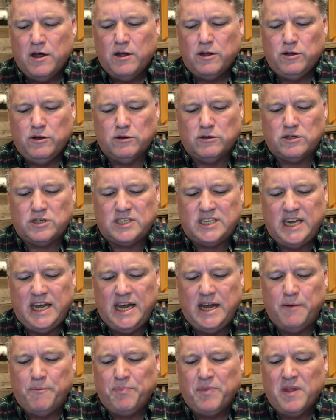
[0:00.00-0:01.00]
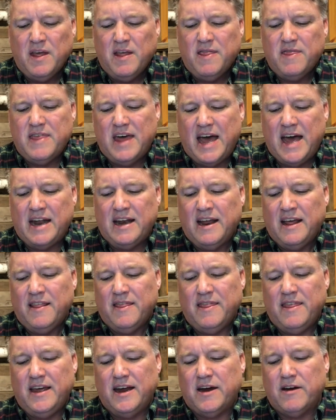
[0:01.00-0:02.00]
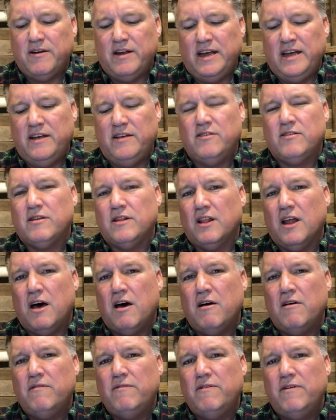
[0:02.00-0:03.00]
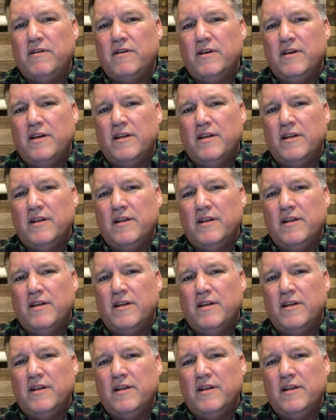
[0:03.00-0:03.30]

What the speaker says: you'll see that there is love